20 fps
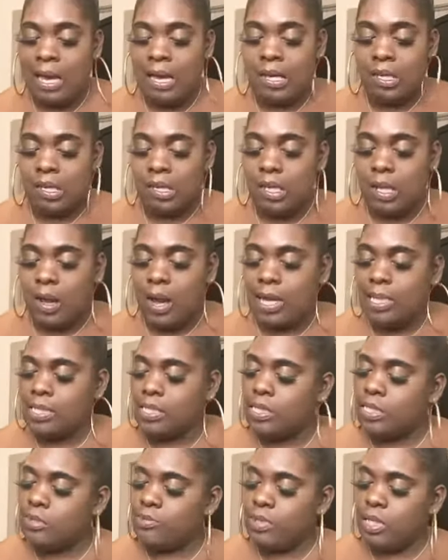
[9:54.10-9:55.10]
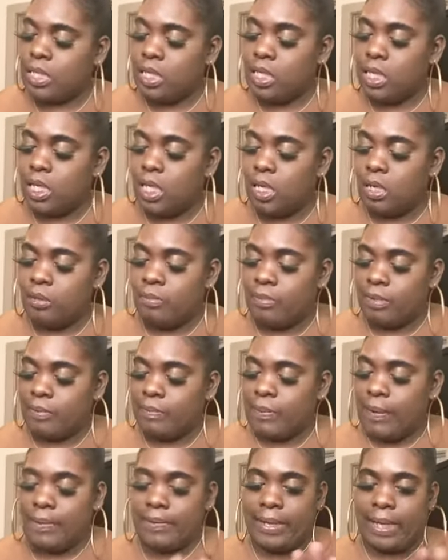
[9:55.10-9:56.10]
I just really cut them if
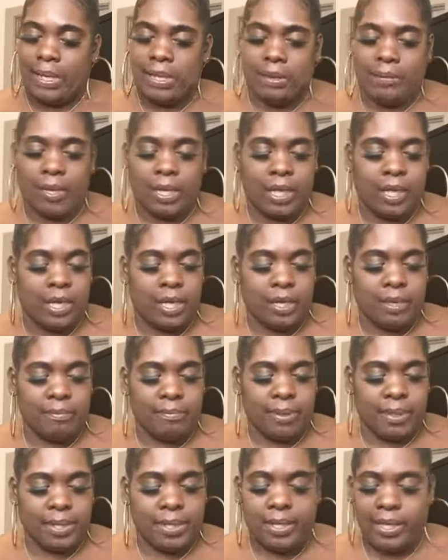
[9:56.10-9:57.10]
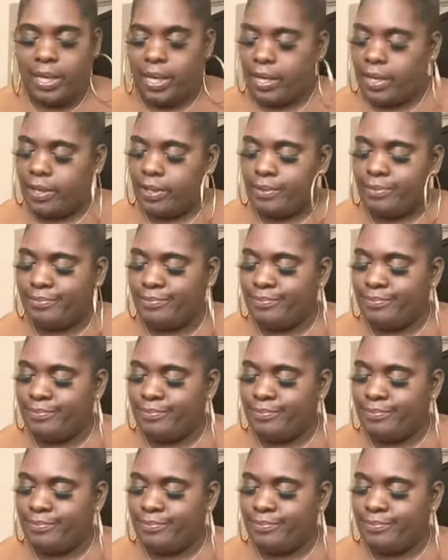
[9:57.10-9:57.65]
they need to be cut. But, yeah.